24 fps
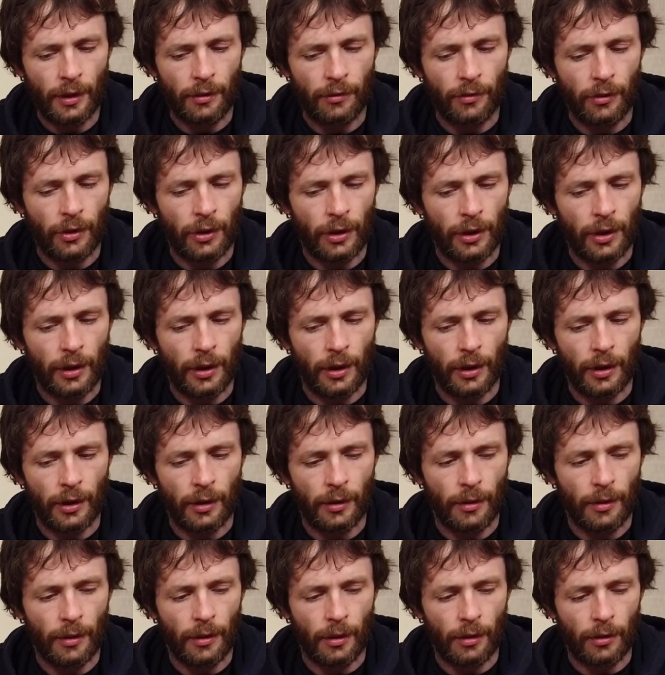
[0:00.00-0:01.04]
Yeah, very
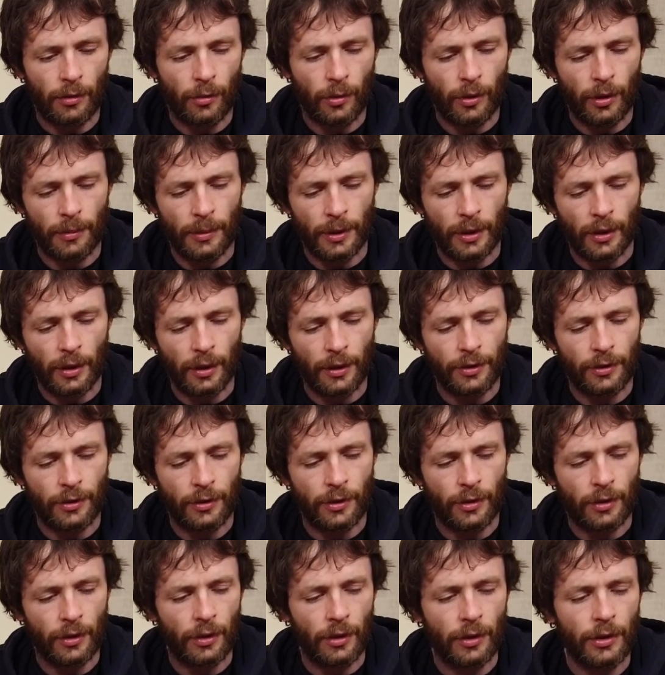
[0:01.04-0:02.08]
quite a bit
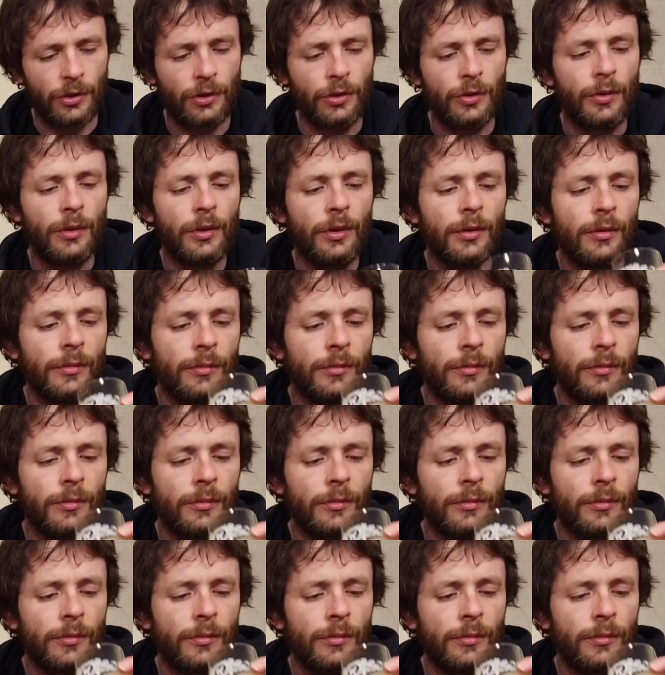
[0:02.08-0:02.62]
lighter than ours.